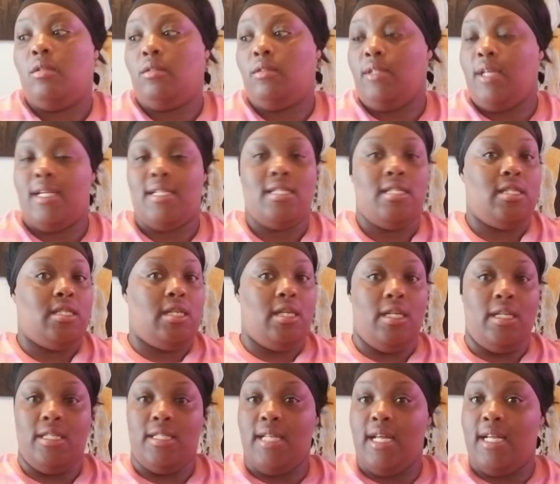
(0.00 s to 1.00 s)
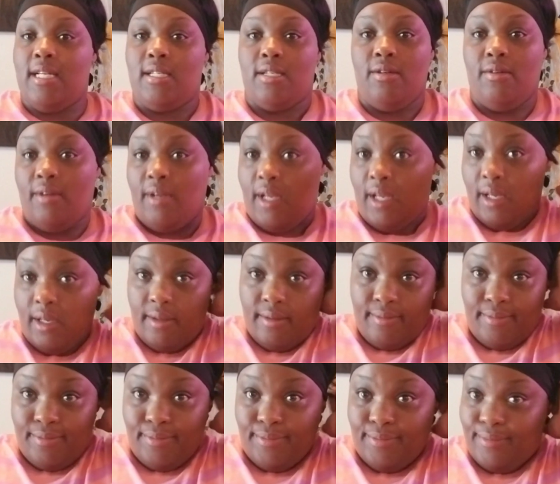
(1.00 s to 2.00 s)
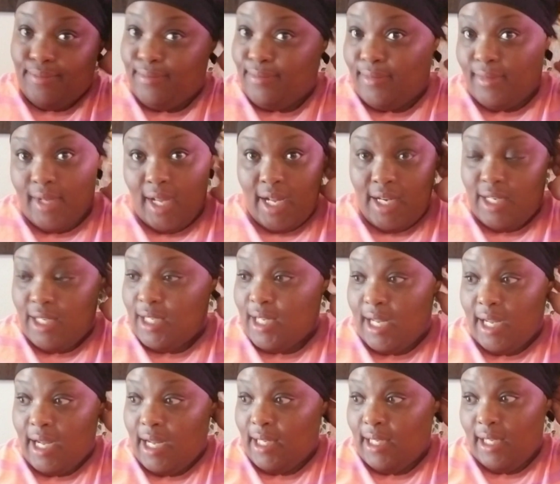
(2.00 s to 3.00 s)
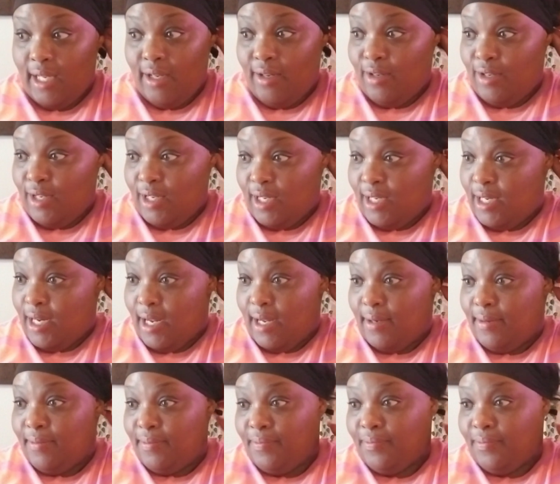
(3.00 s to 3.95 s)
That's as good as that's gonna get. I just ain't got the energy today.